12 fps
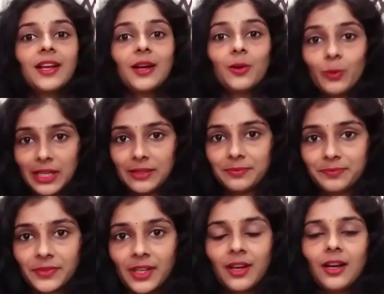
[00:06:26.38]
Well,
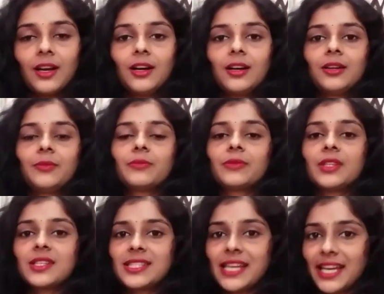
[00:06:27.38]
the
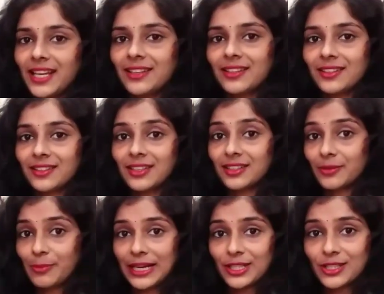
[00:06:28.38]
second
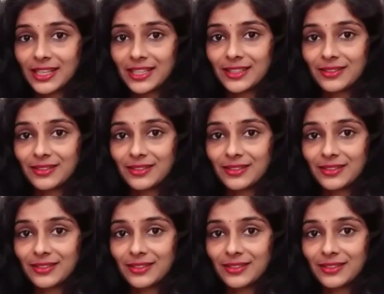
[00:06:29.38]
mindset,